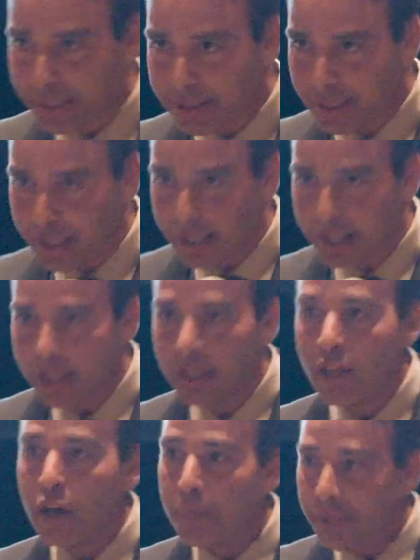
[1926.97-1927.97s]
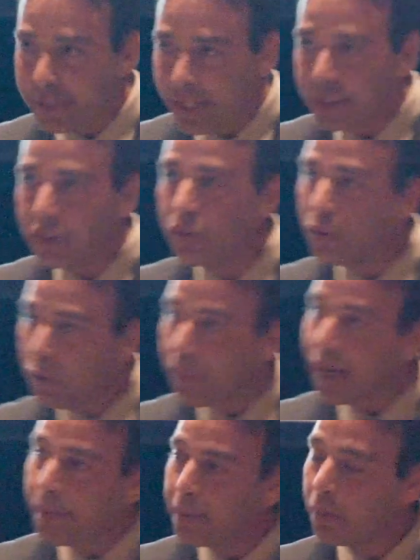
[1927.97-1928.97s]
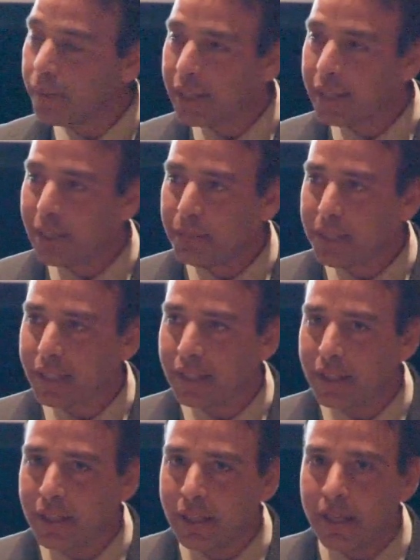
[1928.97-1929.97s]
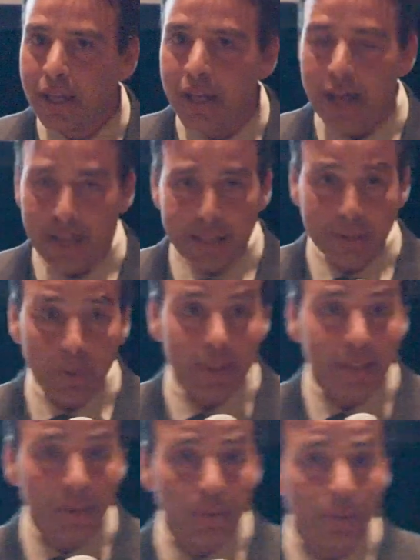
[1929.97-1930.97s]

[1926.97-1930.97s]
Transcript: up that day, but they knew the rabbit was coming. And what